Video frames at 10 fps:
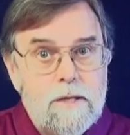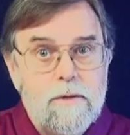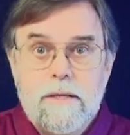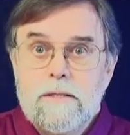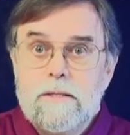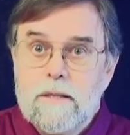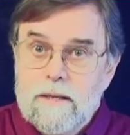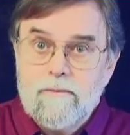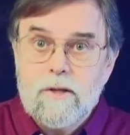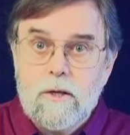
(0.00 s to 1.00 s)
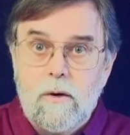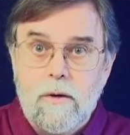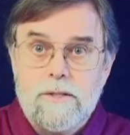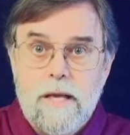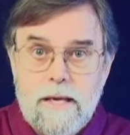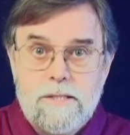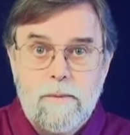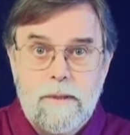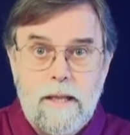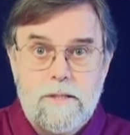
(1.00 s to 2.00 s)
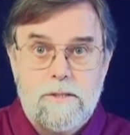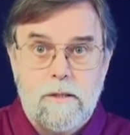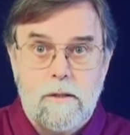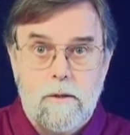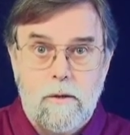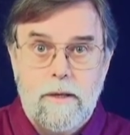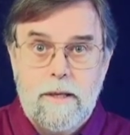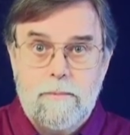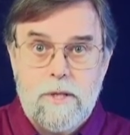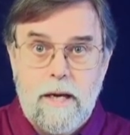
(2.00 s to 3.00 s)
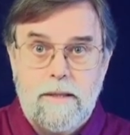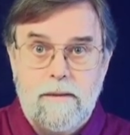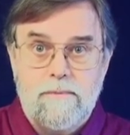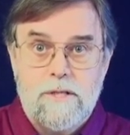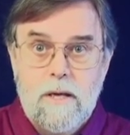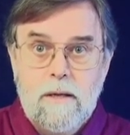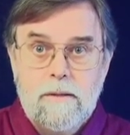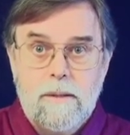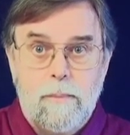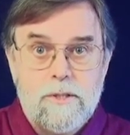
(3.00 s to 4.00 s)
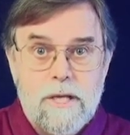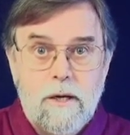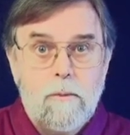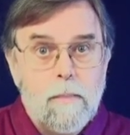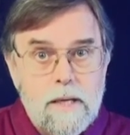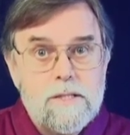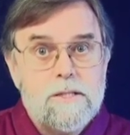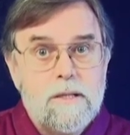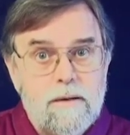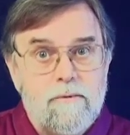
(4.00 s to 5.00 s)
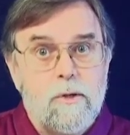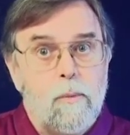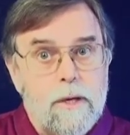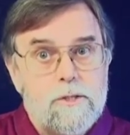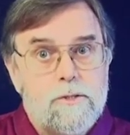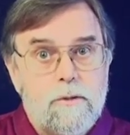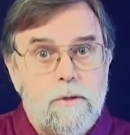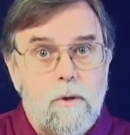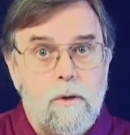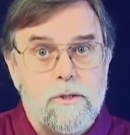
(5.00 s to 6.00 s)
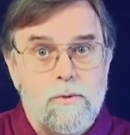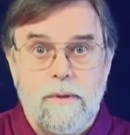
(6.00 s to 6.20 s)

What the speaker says: you need to deliver the course as it relates to the learning objectives. The presenter must deliver the registered course